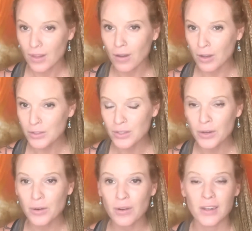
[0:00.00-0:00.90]

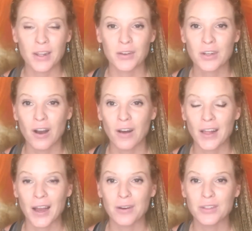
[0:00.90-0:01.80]
Also, another call
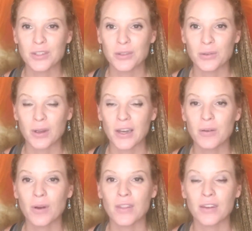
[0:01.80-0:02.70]
out to
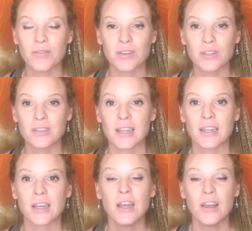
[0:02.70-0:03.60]
anyone that feels like